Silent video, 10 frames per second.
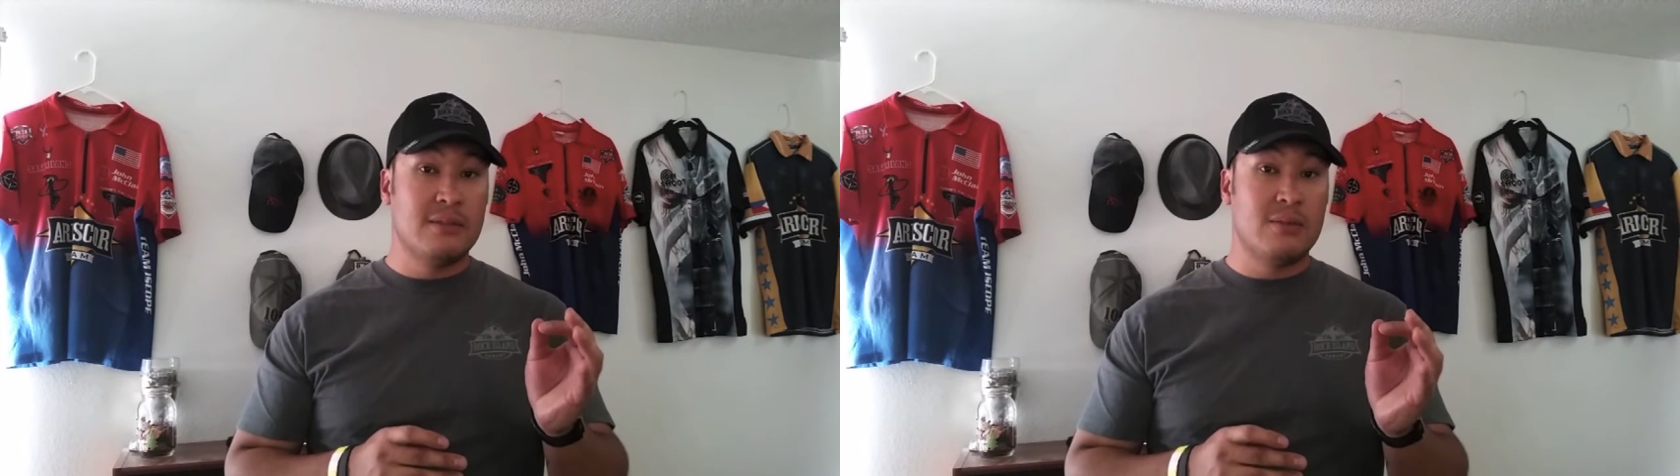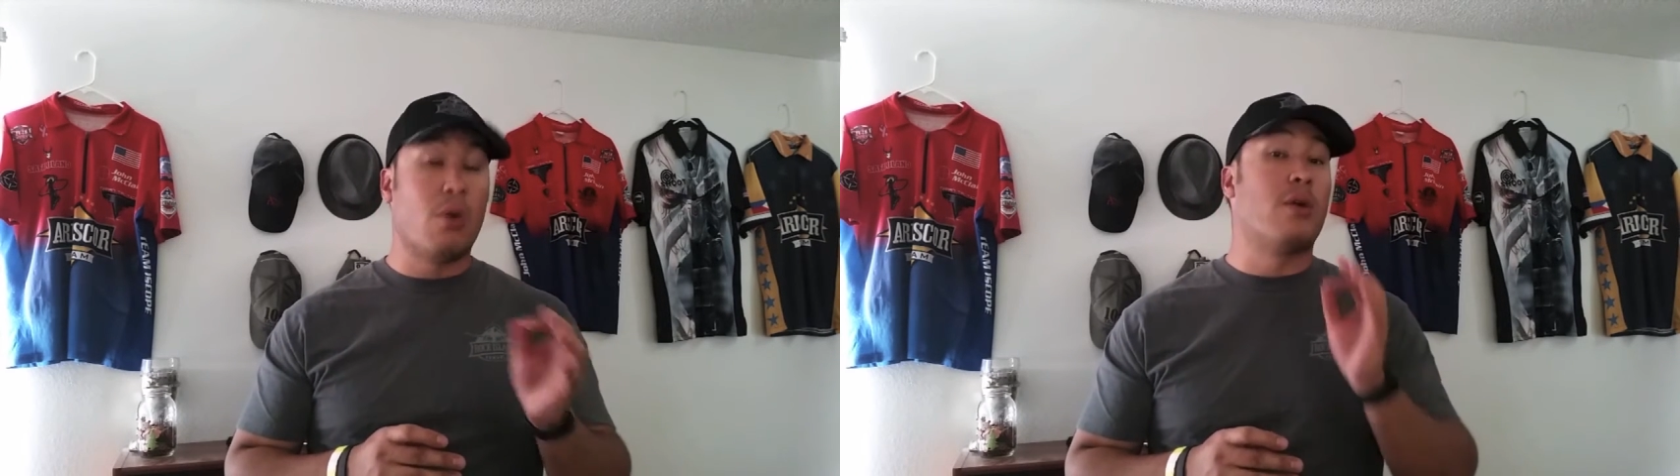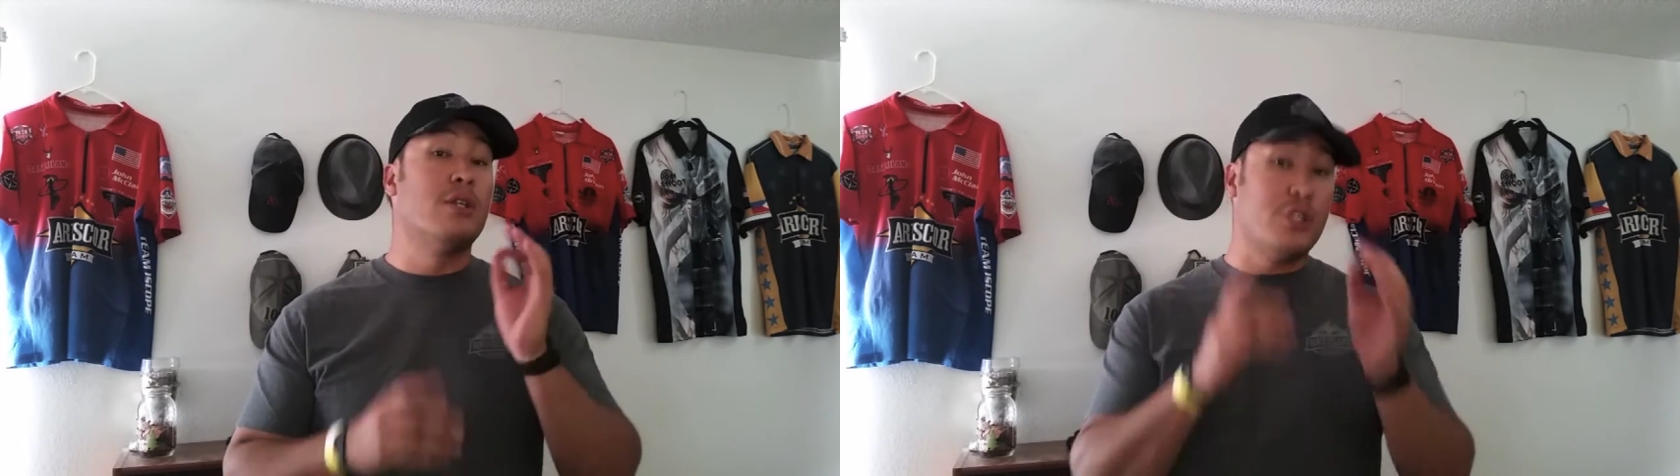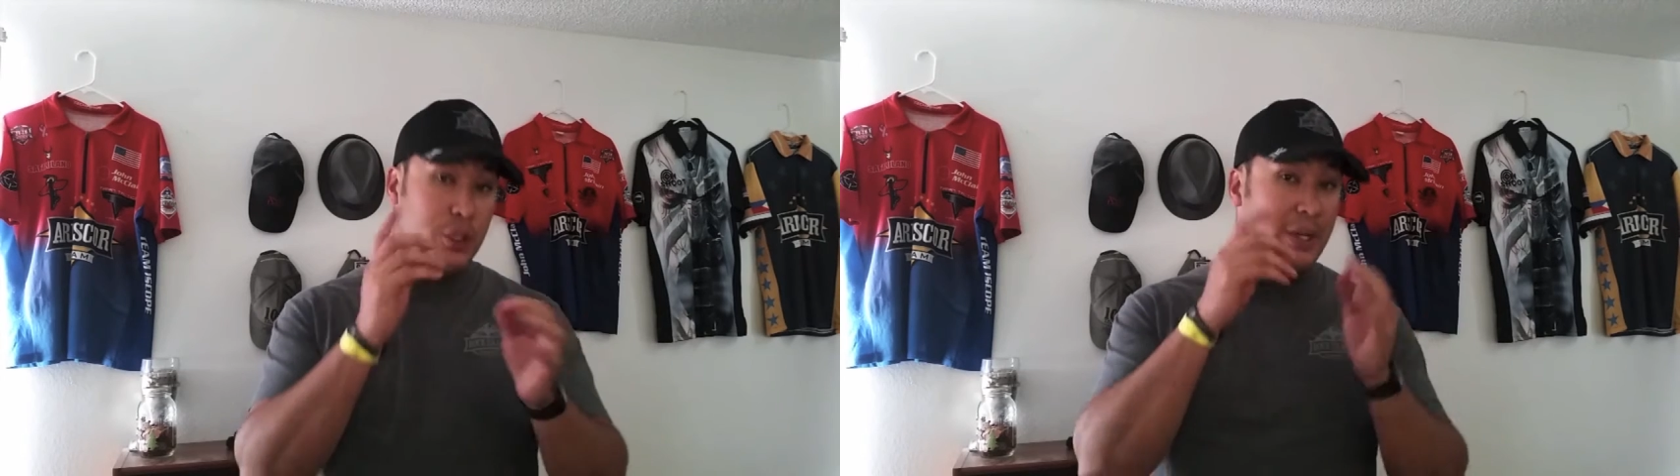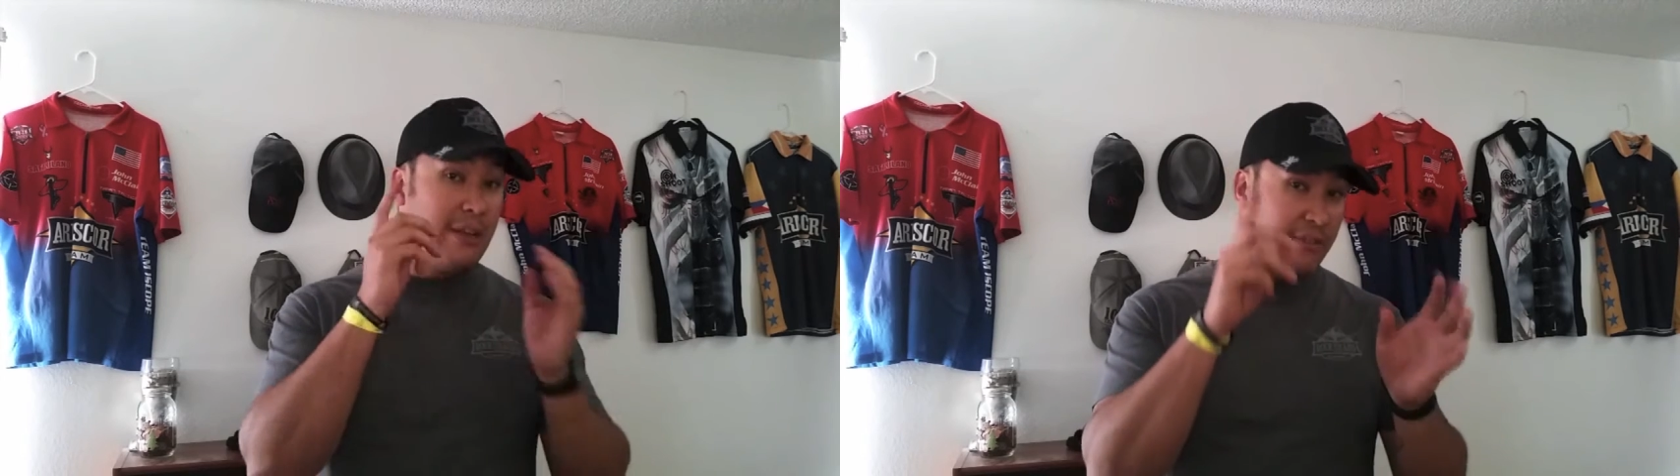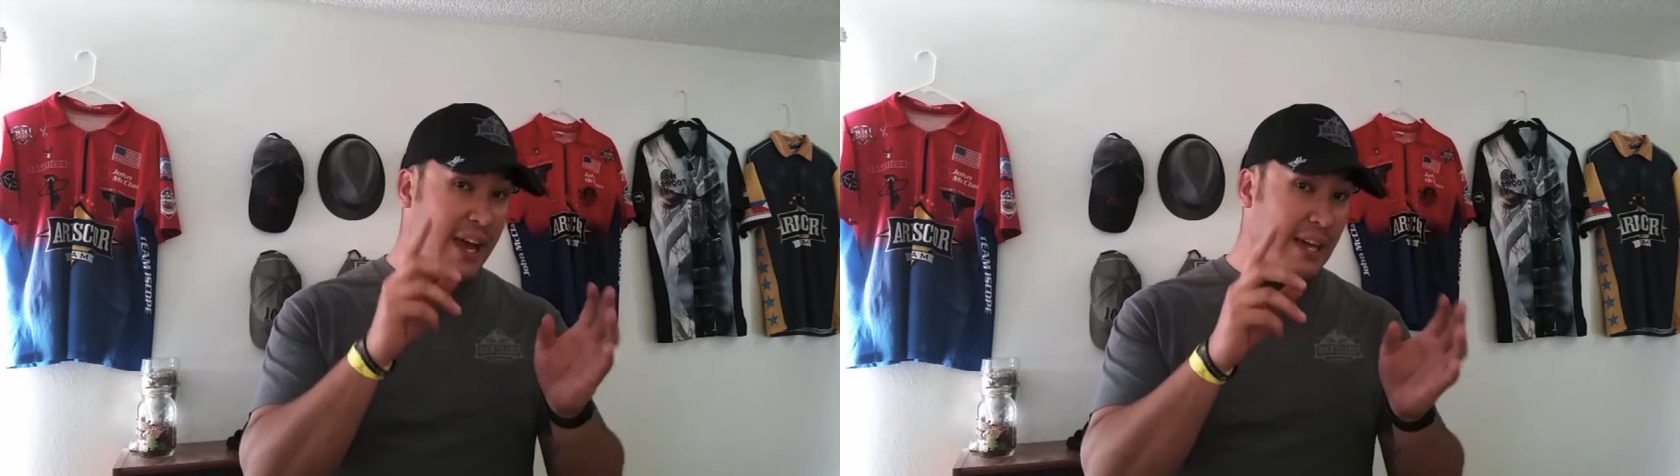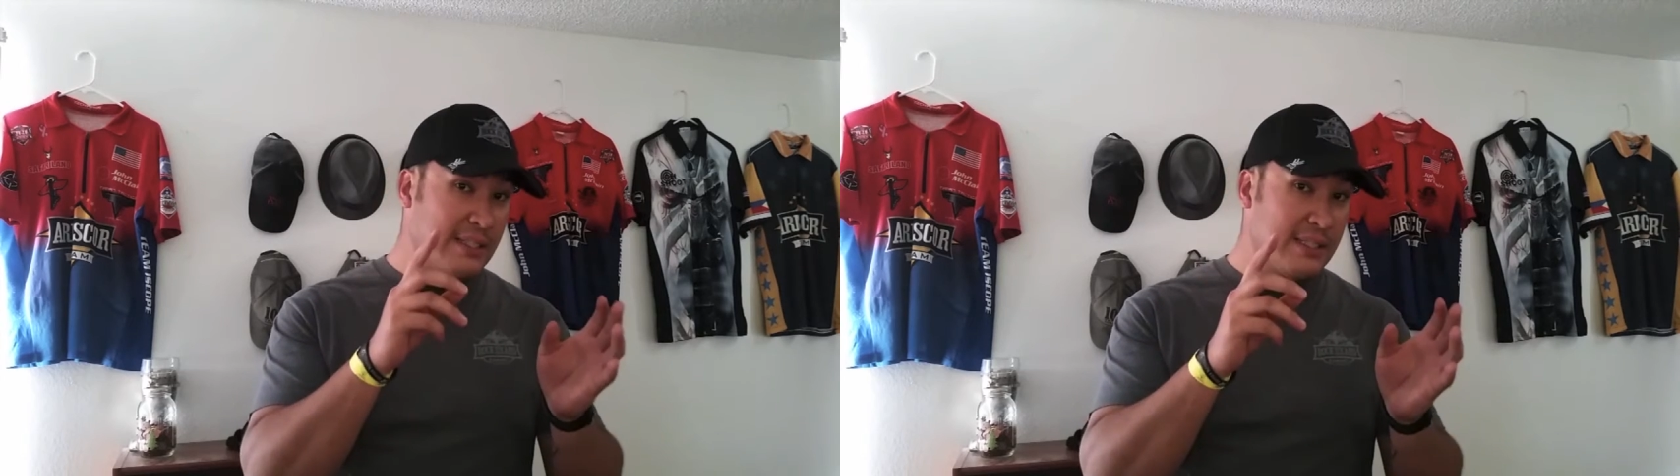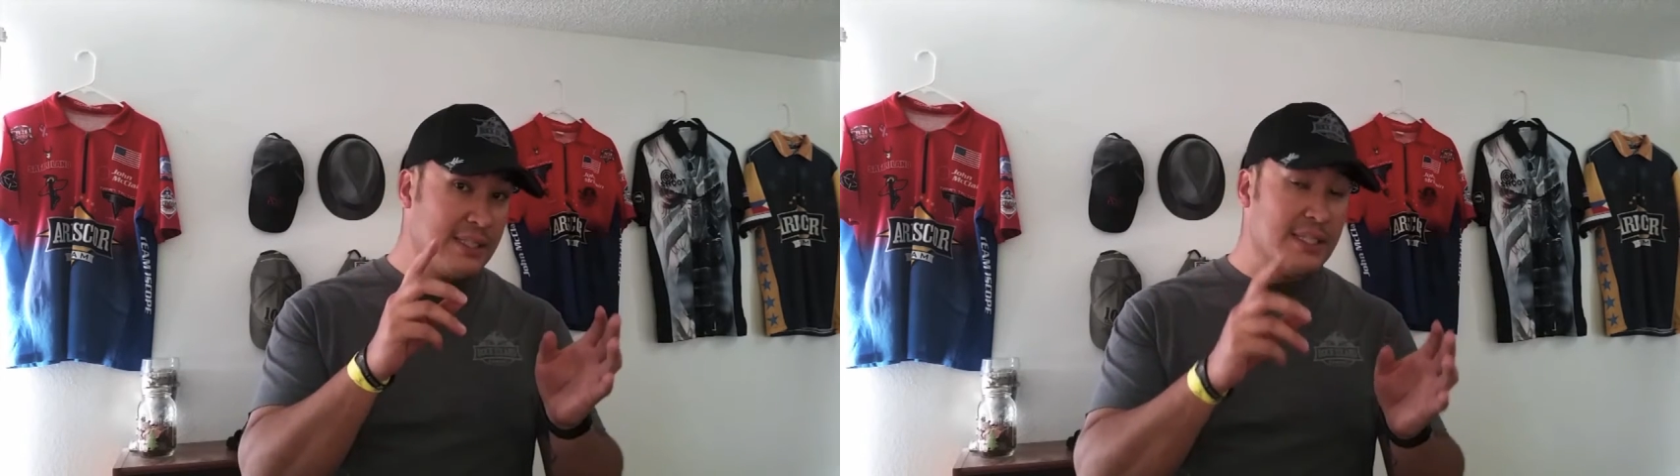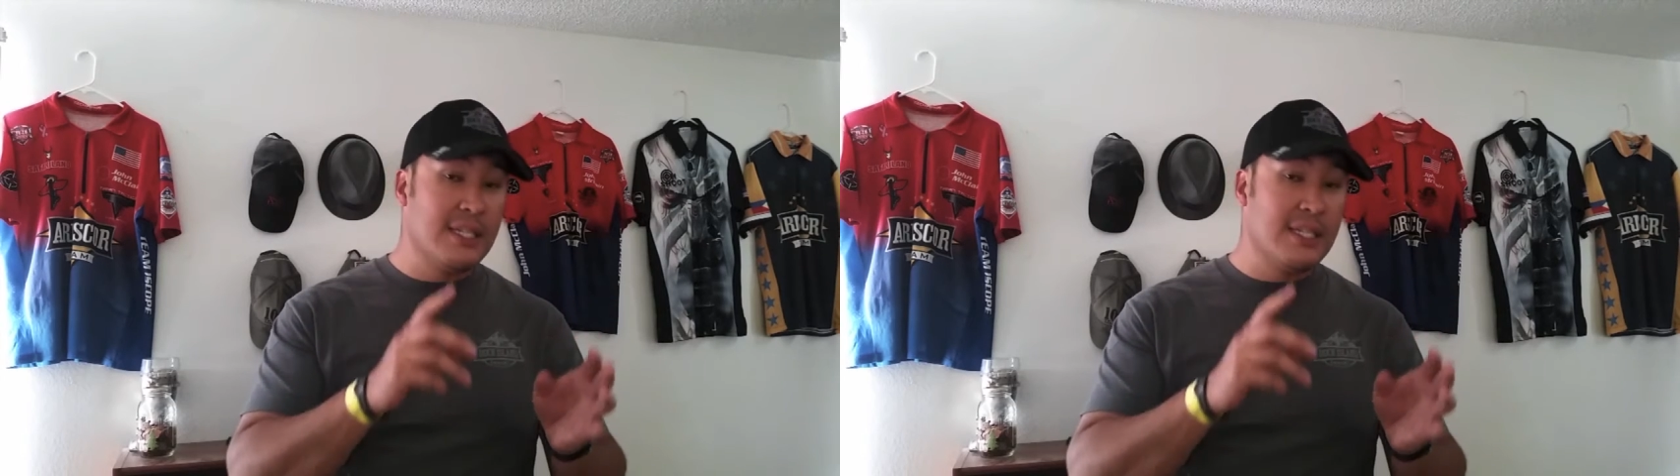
or shooting fast,